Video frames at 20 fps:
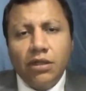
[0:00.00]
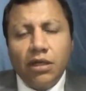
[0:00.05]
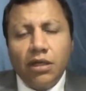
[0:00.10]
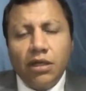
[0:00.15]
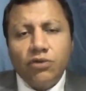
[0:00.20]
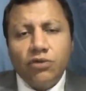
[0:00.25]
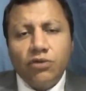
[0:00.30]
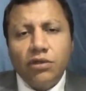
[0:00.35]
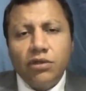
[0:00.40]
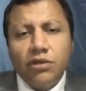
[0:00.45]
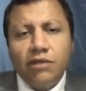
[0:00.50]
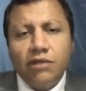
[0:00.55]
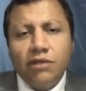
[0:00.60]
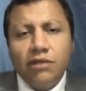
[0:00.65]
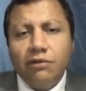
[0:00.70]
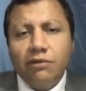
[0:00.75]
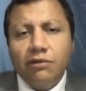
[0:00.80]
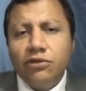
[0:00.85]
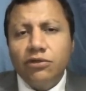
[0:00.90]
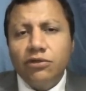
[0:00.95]
Actually,
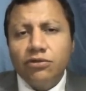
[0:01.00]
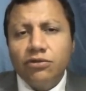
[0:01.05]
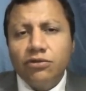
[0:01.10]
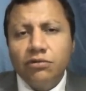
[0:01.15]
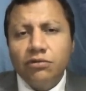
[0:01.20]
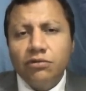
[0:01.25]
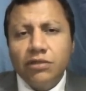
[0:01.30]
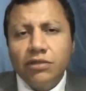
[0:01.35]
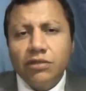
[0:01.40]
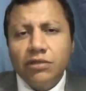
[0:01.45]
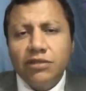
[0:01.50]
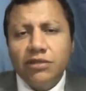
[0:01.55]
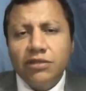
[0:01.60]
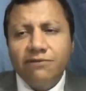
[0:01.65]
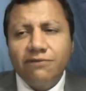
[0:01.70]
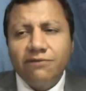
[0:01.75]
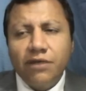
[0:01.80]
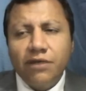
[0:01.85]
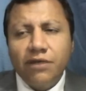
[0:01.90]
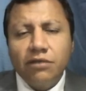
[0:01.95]
evaluation is
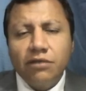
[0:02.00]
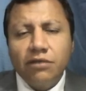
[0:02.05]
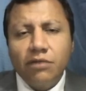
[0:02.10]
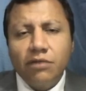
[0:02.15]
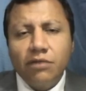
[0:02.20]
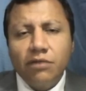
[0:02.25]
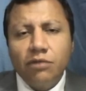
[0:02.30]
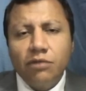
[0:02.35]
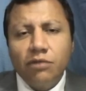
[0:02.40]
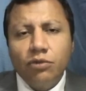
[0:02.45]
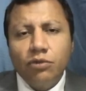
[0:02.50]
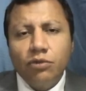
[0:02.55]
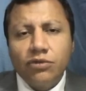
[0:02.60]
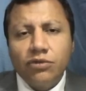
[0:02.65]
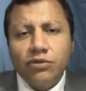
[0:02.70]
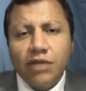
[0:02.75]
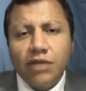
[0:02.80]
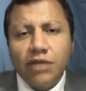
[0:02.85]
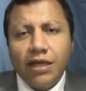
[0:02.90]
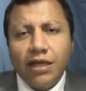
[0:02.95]
defined in many
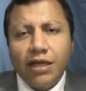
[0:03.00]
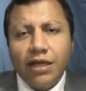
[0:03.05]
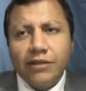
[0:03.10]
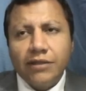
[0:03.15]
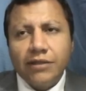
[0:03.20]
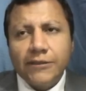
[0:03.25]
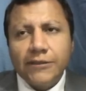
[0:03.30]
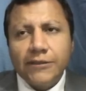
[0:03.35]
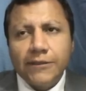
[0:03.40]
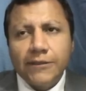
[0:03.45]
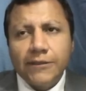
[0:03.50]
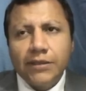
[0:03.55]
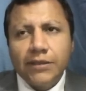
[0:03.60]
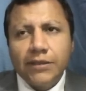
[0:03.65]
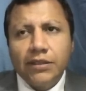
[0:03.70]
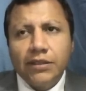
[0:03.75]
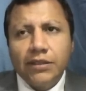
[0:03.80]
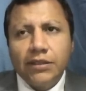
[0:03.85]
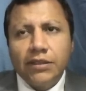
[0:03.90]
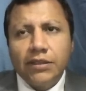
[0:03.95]
books as
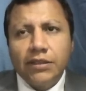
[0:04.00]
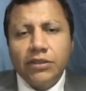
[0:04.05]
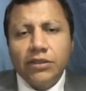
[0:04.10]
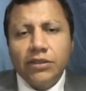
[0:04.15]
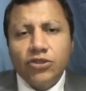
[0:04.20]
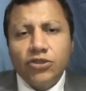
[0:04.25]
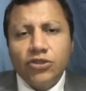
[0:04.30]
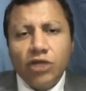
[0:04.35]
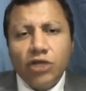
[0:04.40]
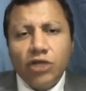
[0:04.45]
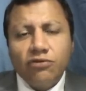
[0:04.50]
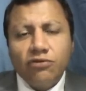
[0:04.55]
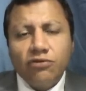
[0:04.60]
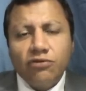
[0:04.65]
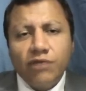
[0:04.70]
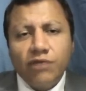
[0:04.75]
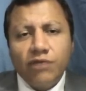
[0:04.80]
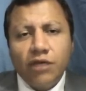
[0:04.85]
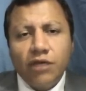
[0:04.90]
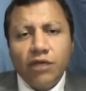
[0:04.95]
change
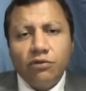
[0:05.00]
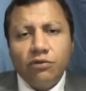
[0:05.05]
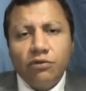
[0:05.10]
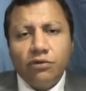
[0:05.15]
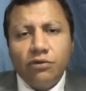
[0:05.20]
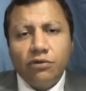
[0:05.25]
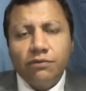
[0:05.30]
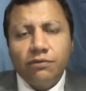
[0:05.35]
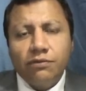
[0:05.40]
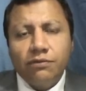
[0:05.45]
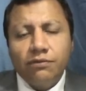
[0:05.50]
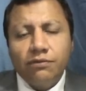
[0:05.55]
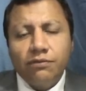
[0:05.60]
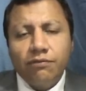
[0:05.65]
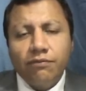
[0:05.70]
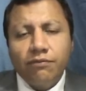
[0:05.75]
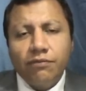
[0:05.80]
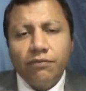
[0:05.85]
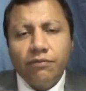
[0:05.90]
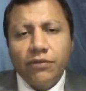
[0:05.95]
of behavior.
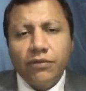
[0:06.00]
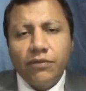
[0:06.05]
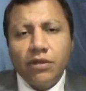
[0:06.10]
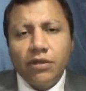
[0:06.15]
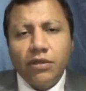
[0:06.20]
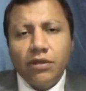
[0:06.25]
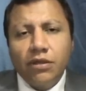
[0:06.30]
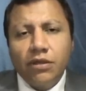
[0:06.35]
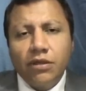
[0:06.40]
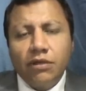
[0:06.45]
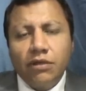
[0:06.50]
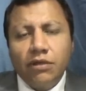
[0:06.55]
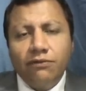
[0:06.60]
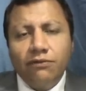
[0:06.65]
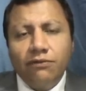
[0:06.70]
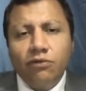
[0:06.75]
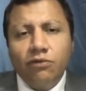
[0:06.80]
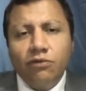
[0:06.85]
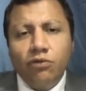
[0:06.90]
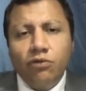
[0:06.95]

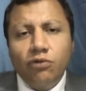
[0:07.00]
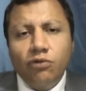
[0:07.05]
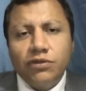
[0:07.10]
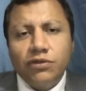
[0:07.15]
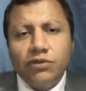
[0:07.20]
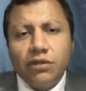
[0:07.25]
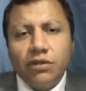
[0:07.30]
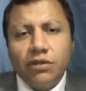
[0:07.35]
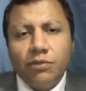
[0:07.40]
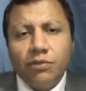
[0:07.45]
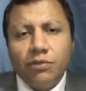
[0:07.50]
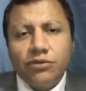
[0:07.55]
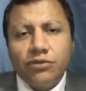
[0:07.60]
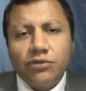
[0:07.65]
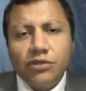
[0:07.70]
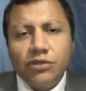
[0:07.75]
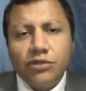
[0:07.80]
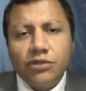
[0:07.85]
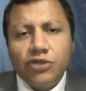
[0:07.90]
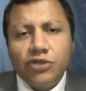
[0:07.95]
If you notice that a
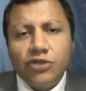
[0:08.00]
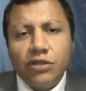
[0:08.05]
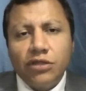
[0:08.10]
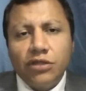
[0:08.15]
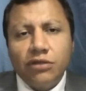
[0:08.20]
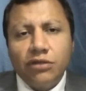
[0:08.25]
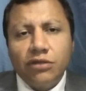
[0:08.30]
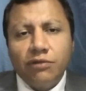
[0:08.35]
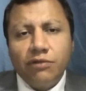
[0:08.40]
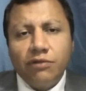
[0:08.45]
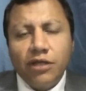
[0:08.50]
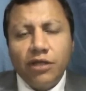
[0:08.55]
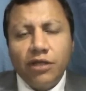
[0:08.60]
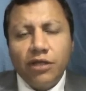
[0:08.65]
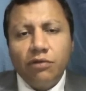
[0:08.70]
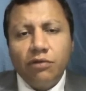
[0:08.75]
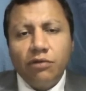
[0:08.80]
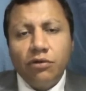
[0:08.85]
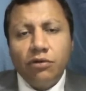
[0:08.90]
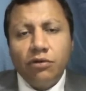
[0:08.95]
person is changing their
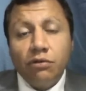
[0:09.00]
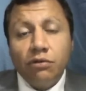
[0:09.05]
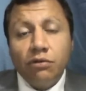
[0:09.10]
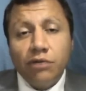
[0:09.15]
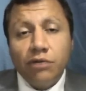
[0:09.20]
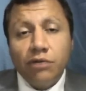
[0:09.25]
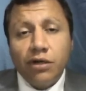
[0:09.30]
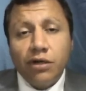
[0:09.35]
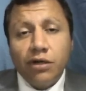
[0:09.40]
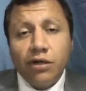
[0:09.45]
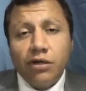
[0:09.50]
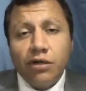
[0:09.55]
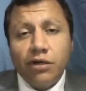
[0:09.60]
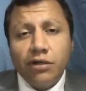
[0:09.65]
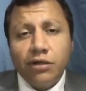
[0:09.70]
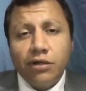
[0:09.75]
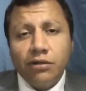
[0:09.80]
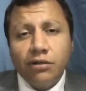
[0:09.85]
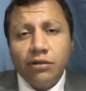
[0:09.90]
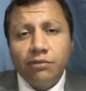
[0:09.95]
behavior, they are
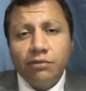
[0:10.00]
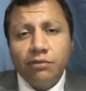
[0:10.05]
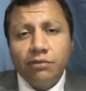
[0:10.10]
learning.